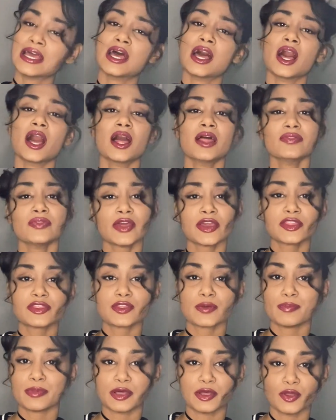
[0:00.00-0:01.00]
unlike the
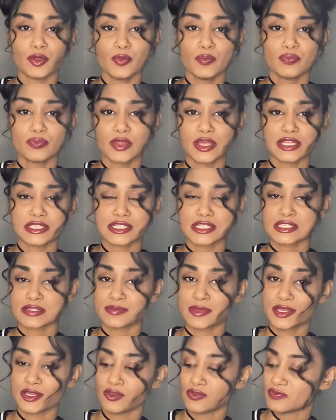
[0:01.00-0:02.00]
pill, it doesn't
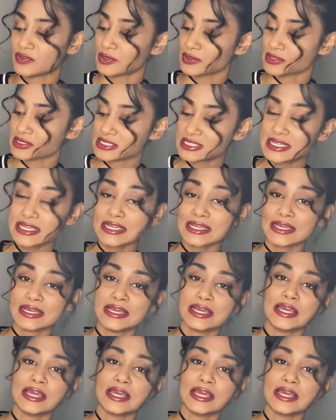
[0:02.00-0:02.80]
make you feel sick.